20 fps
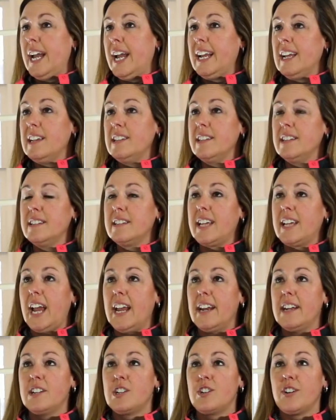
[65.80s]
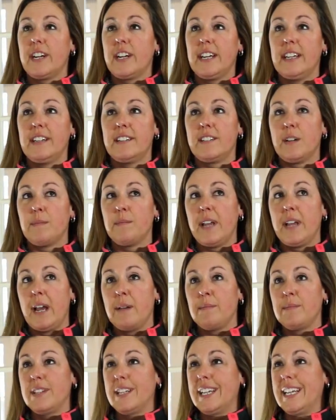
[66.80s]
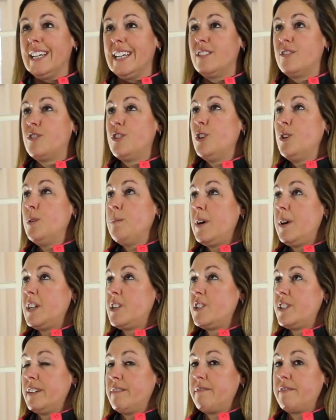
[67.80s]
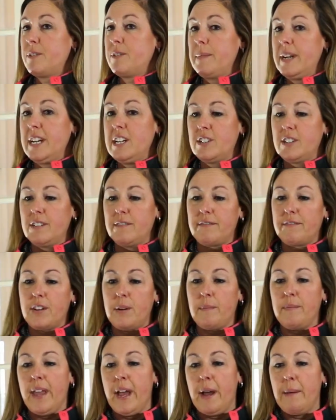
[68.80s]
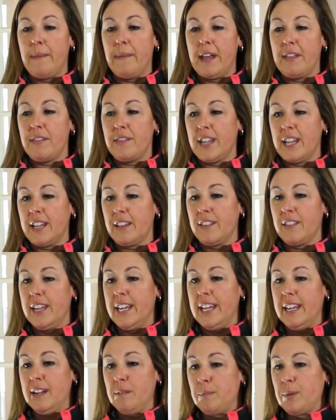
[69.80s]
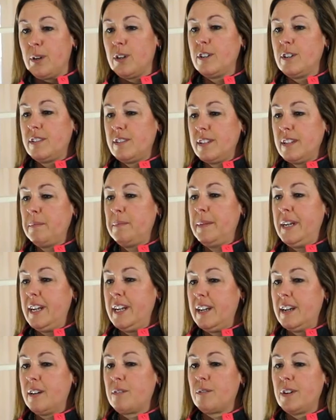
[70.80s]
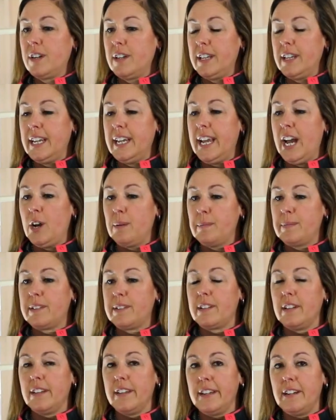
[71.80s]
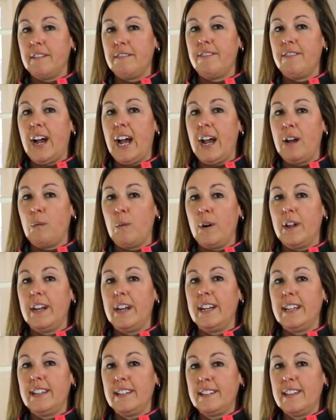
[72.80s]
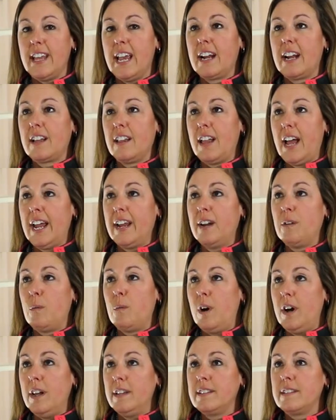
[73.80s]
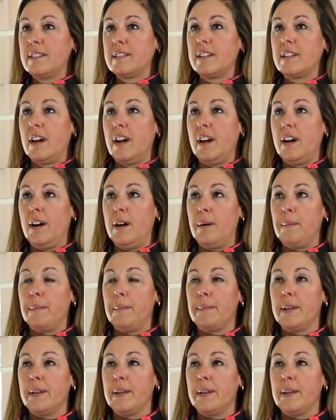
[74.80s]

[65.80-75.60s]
guess it's kind of tricky sometimes to get too much information from them. I think the in-person meeting really helps solidify what it is that client wants. A